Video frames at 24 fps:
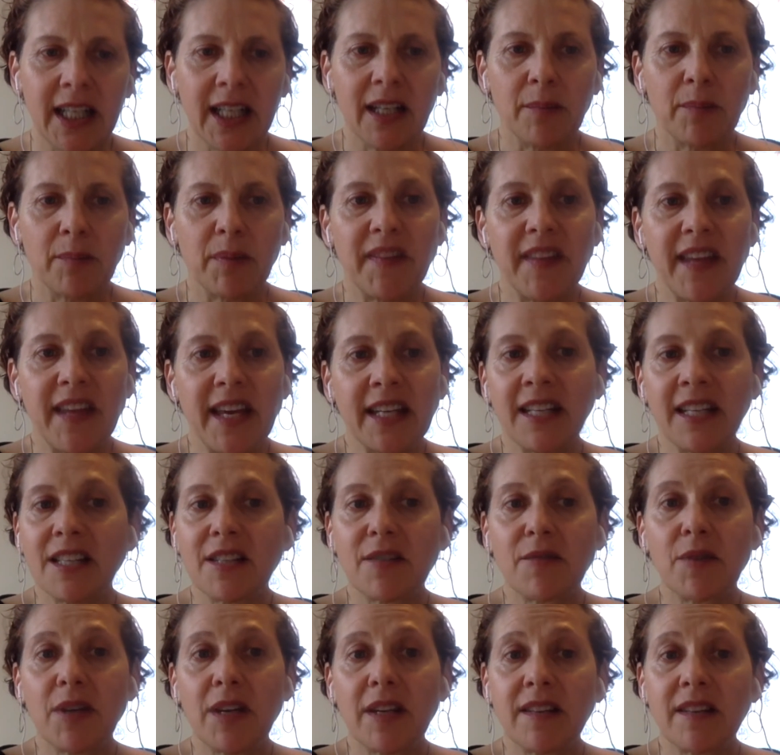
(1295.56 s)
but then it's
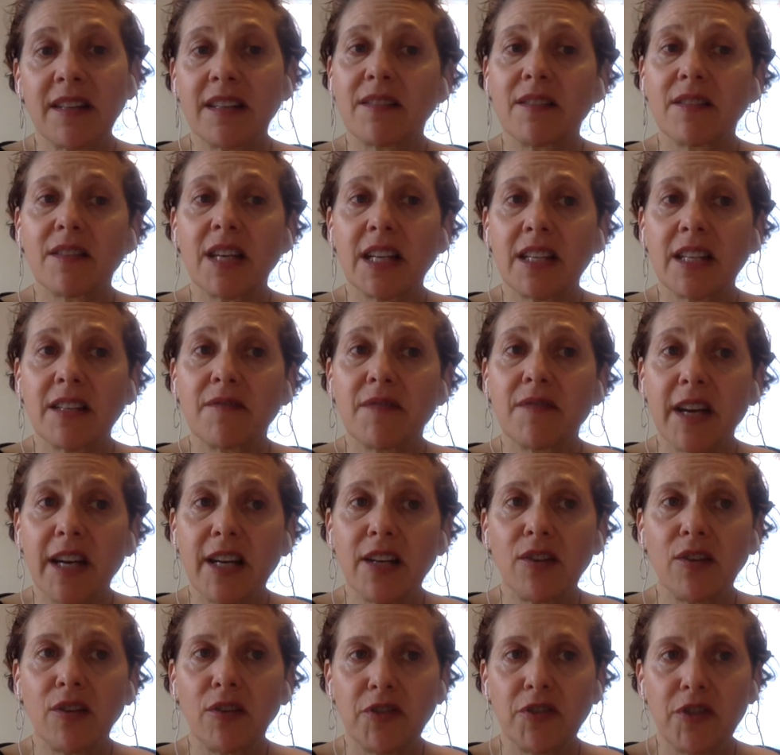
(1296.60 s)
it, it's it's
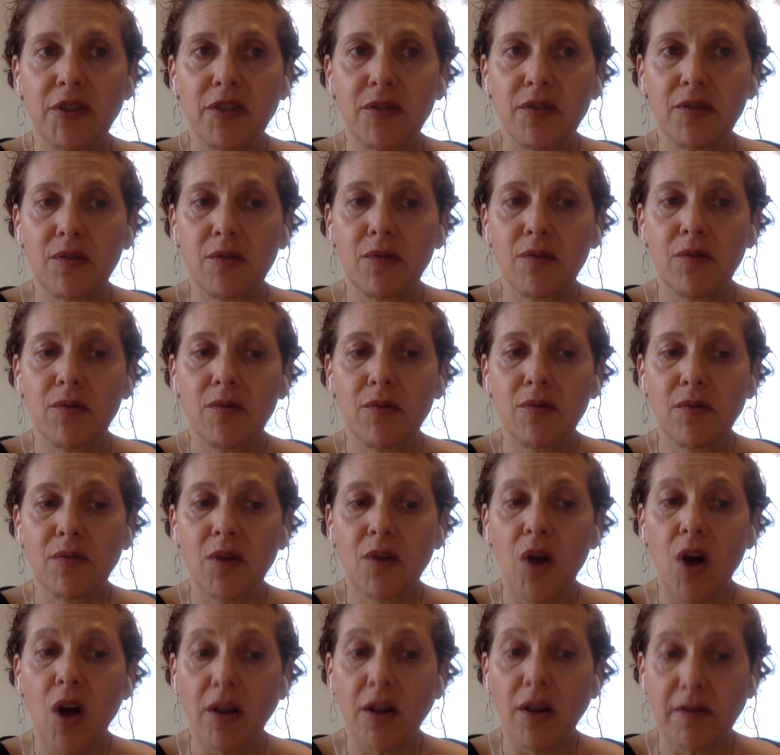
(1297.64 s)
vital to
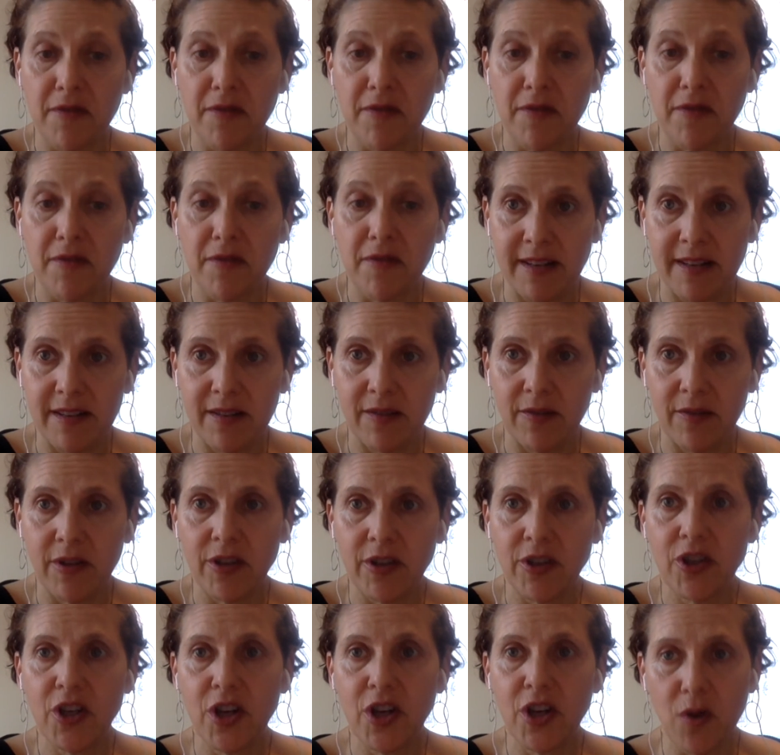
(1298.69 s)
call a friend or to
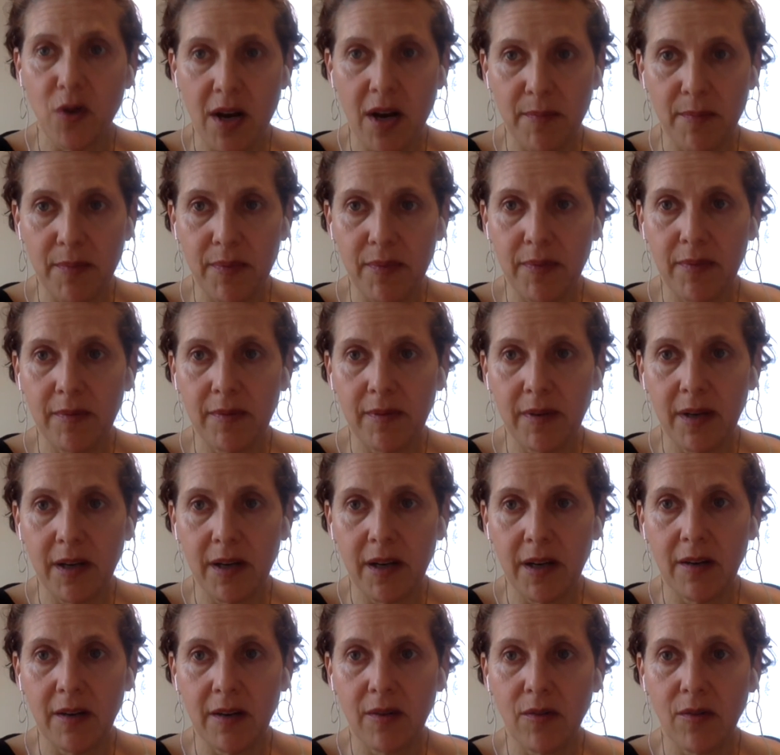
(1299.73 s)
show up uh,